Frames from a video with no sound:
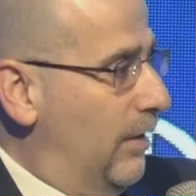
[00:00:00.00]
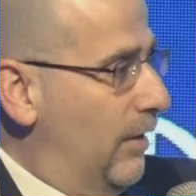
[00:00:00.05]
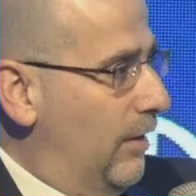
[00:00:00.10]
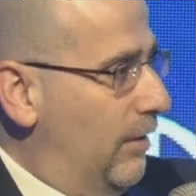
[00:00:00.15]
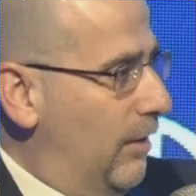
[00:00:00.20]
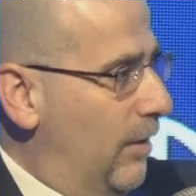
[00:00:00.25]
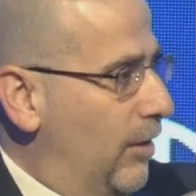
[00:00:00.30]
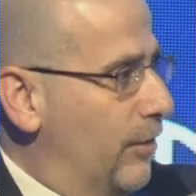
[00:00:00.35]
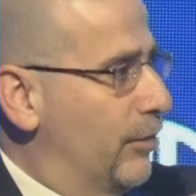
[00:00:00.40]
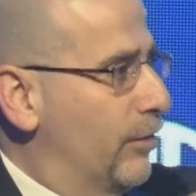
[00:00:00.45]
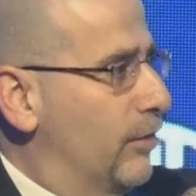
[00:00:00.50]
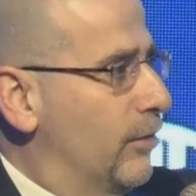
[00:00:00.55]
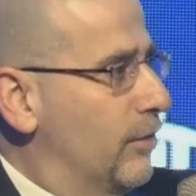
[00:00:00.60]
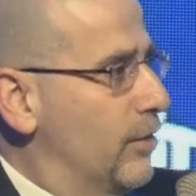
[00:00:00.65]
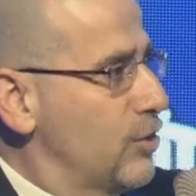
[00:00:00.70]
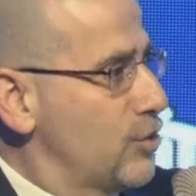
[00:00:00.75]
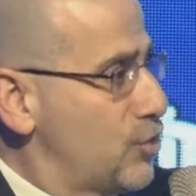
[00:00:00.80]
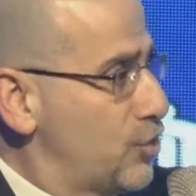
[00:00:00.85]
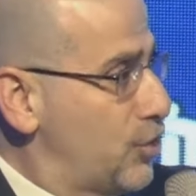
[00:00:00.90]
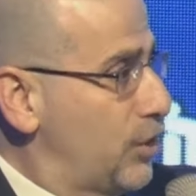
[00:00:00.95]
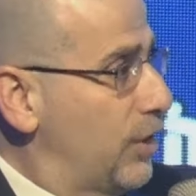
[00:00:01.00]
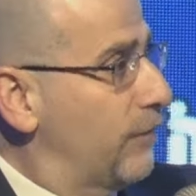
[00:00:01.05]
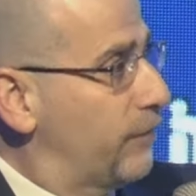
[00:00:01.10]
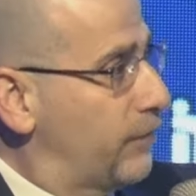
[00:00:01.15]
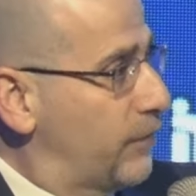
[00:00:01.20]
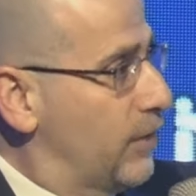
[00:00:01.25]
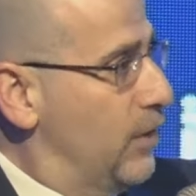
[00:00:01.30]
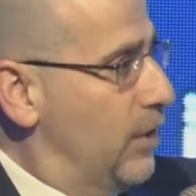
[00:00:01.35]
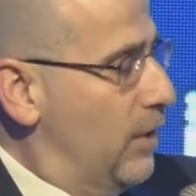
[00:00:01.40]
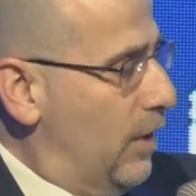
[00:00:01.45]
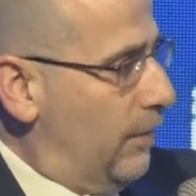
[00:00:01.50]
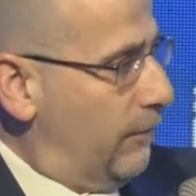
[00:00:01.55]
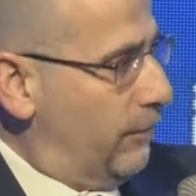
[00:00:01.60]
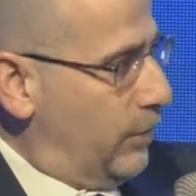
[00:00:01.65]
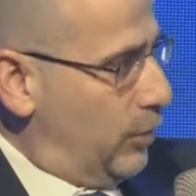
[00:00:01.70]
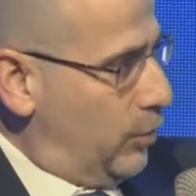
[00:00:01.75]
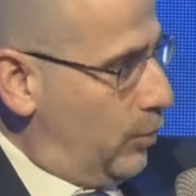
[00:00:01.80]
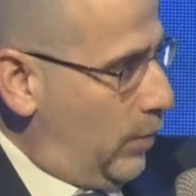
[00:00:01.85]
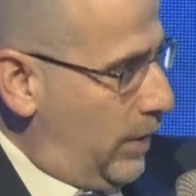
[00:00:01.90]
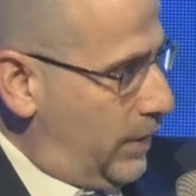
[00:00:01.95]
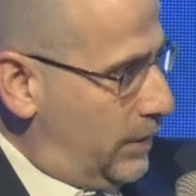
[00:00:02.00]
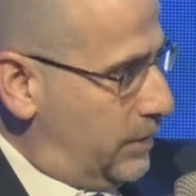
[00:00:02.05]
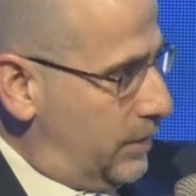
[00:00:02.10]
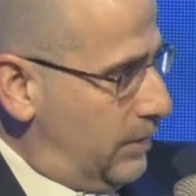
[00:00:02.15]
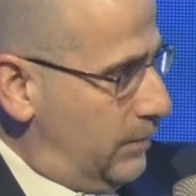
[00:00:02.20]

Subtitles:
utter shift of the U.S.